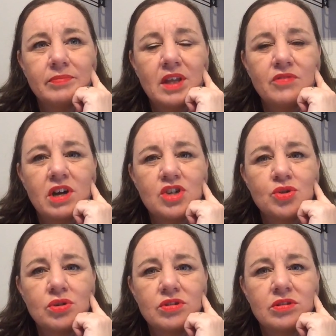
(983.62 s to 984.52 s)
if I
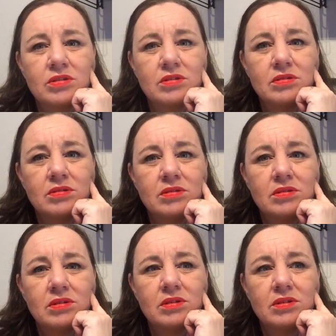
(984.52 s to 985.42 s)
should
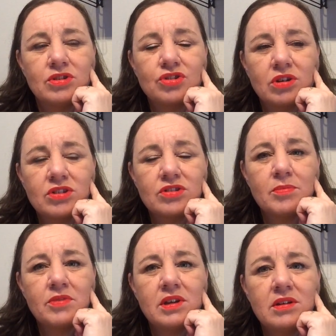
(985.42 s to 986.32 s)
start
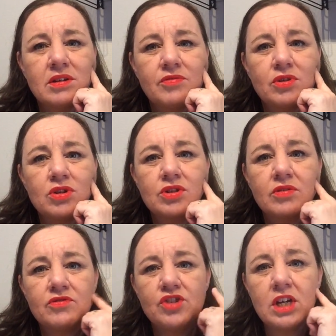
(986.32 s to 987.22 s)
something on the 1st
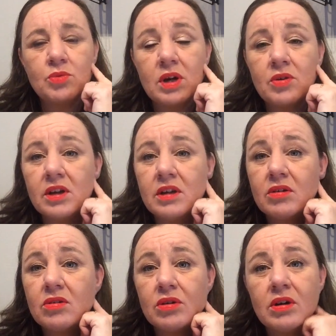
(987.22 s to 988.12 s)
of January
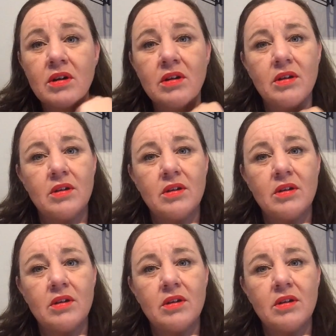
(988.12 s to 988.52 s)
or